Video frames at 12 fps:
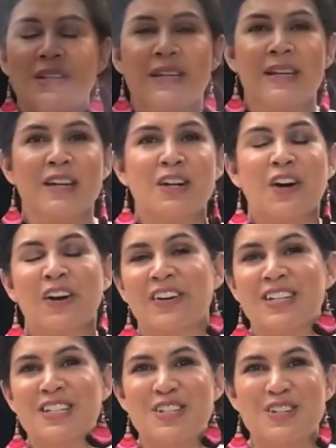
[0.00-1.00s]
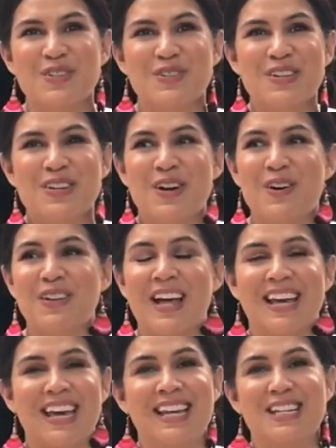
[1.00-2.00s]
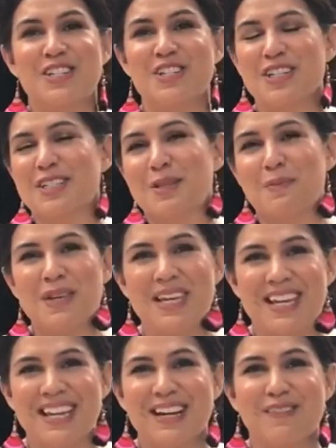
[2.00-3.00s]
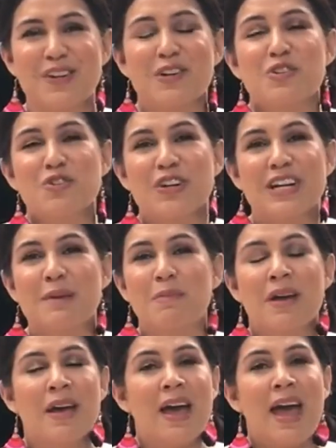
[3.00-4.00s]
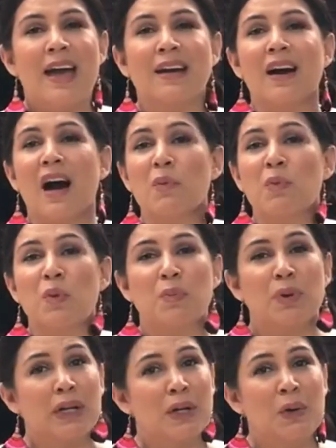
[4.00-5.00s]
to encourage you, it is just the beginning of your dream. And God will bring